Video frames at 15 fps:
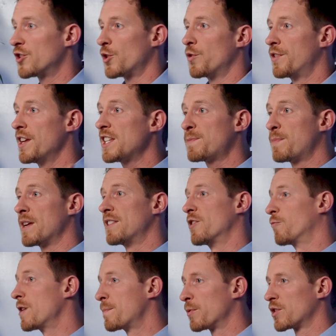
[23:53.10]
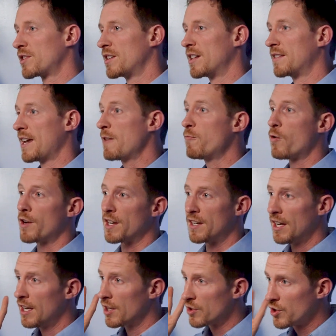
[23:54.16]
So this bid that we presented, they wanted
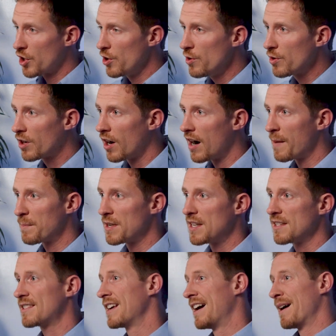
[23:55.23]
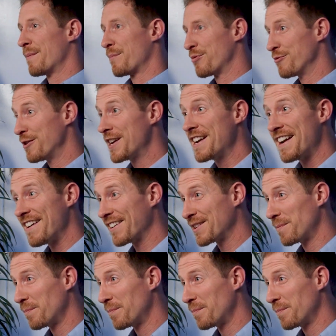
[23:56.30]
2 copies printed out